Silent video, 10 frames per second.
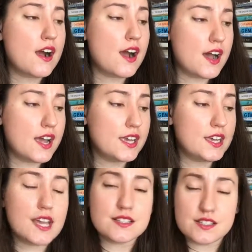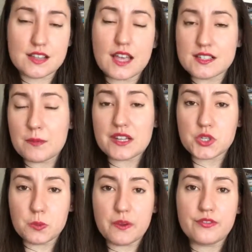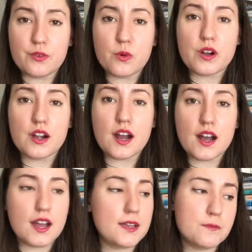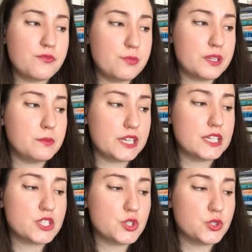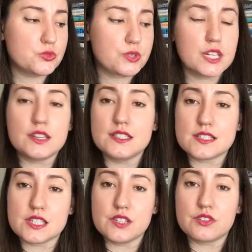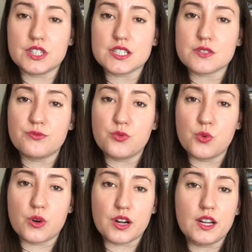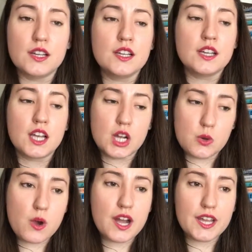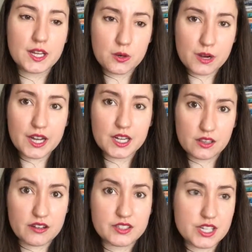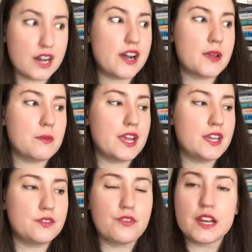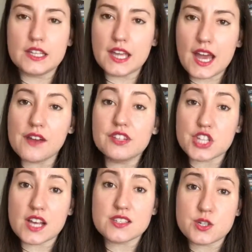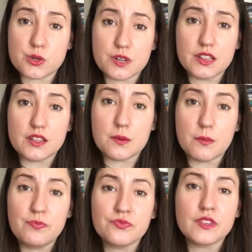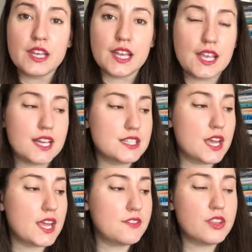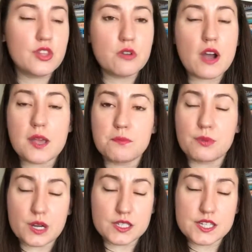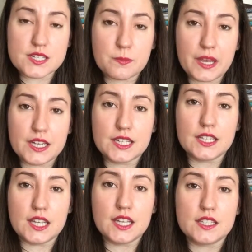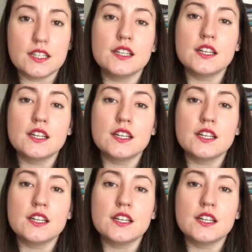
As I mentioned before, I've been meaning to read this series for quite a long time, and finally I have a chance to read them. And even though I'm participating in